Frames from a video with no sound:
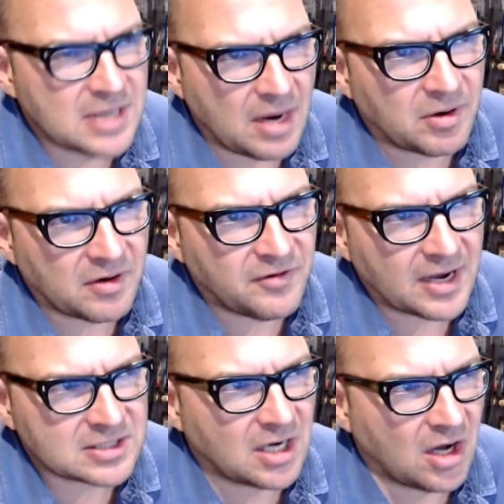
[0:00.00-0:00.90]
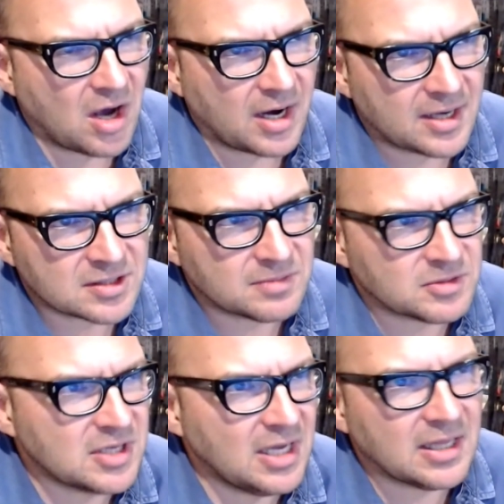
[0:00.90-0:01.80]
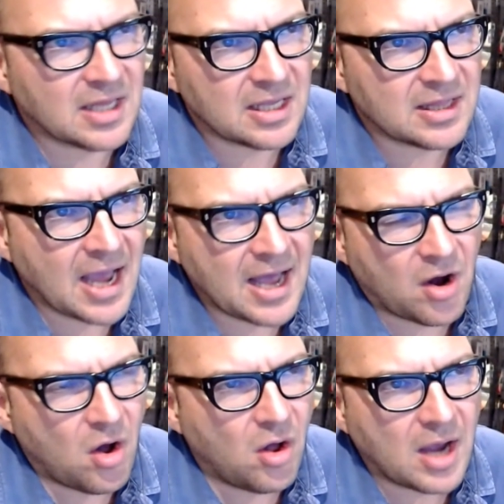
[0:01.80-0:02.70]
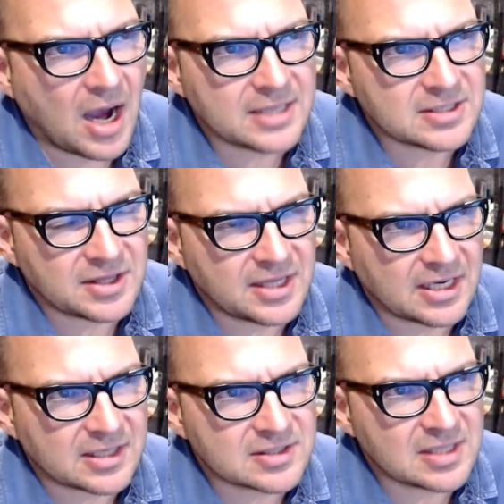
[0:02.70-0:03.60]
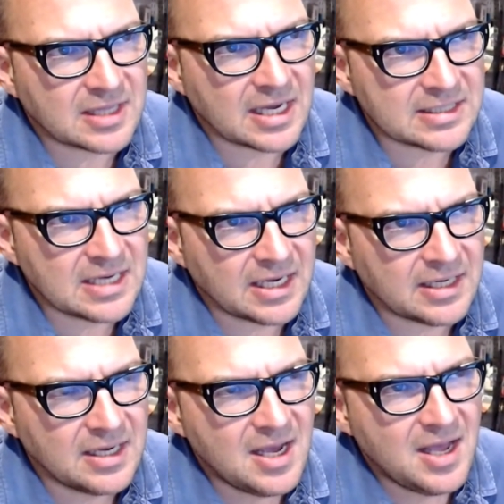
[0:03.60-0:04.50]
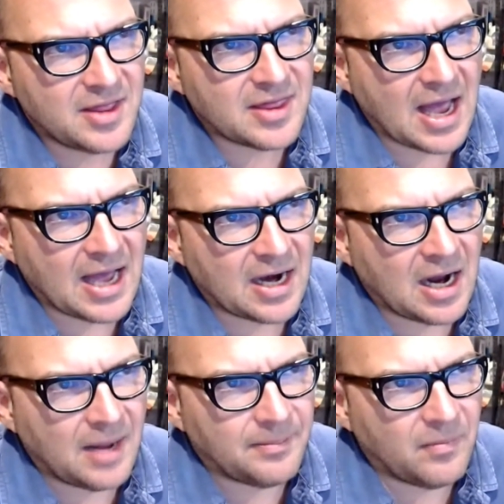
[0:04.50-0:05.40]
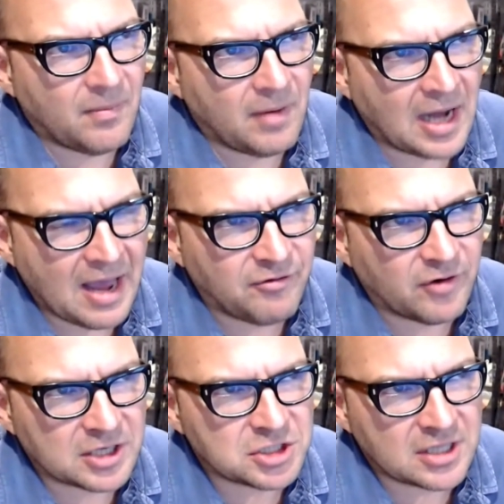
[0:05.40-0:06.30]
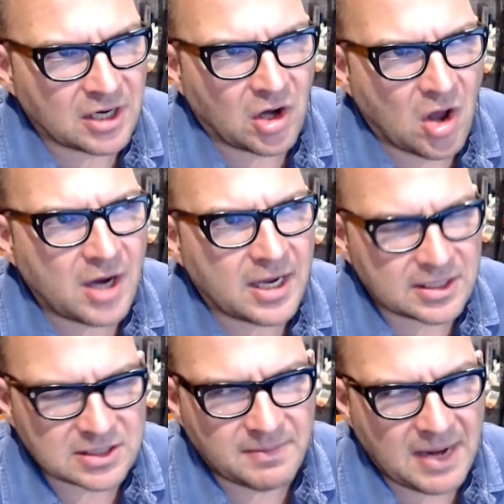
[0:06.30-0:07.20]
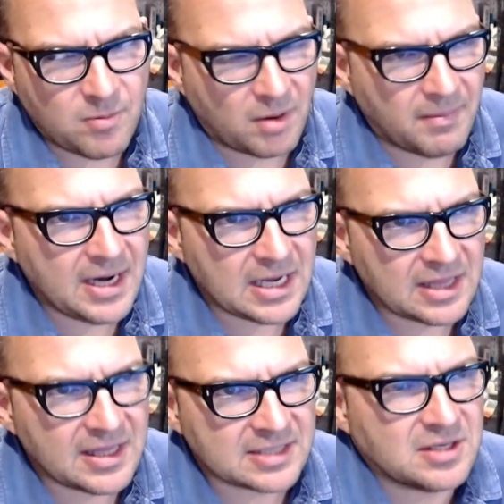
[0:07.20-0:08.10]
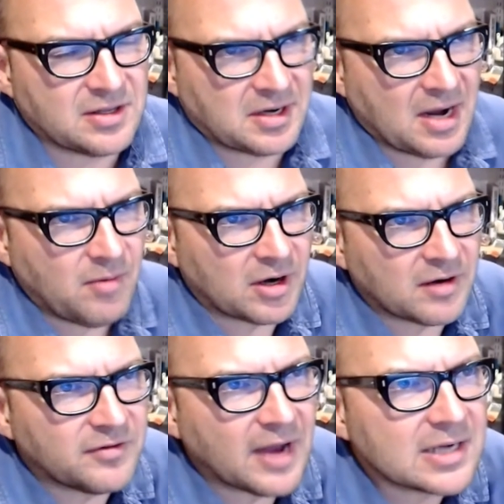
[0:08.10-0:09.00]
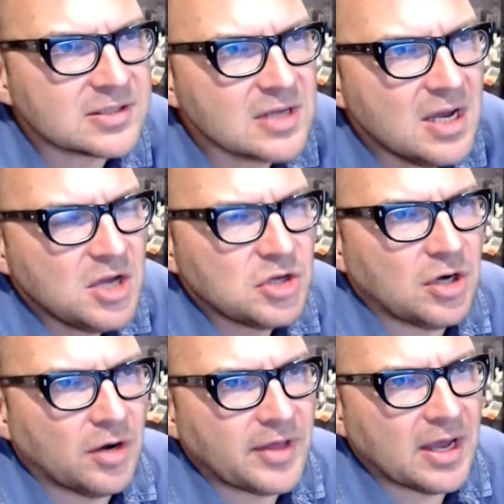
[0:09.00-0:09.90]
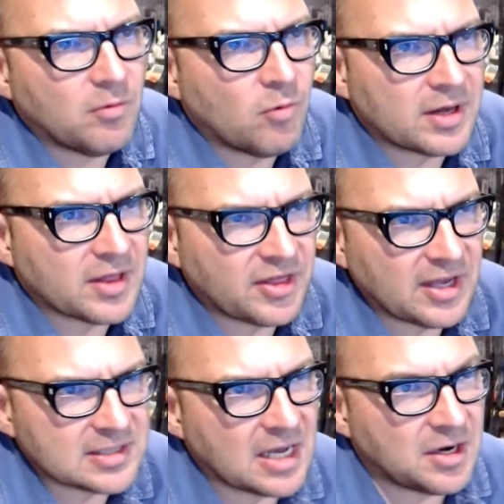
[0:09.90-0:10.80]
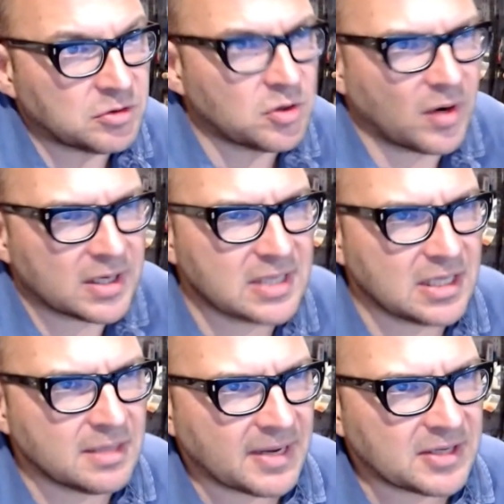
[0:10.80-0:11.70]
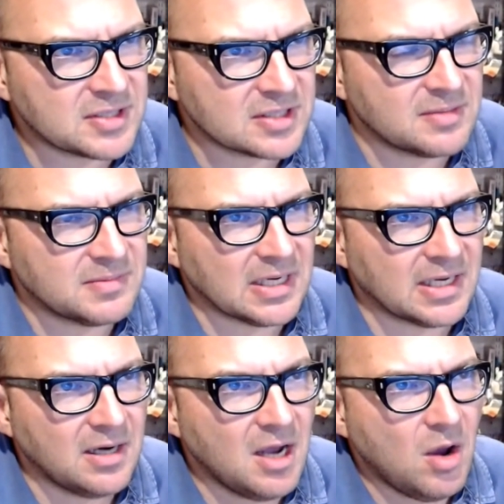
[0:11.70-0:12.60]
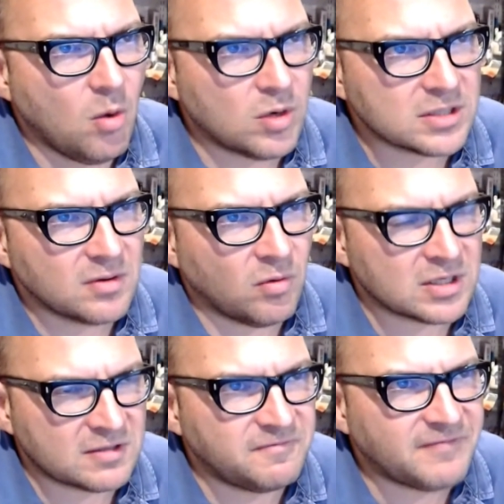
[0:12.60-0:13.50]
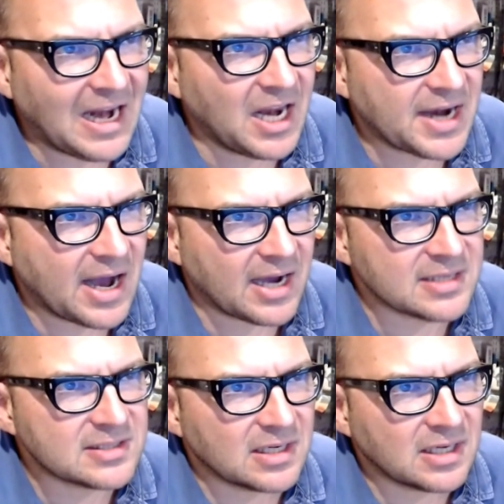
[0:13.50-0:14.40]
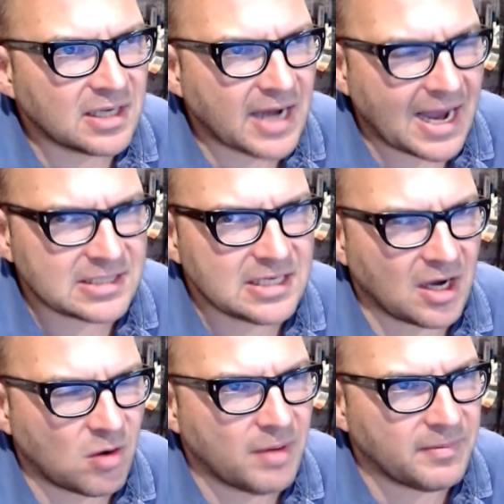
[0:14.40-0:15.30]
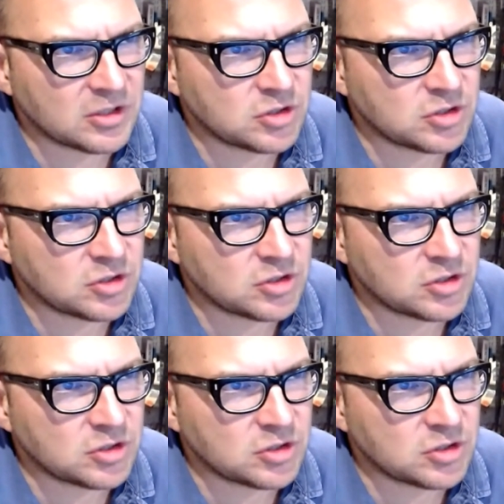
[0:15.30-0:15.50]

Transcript: network effects to lock customers in, and they had all kinds of things that they did that leveraged their lock-in to make more money thanks to their network effects. One of the things that notoriously the Bell system did was felonize connecting equipment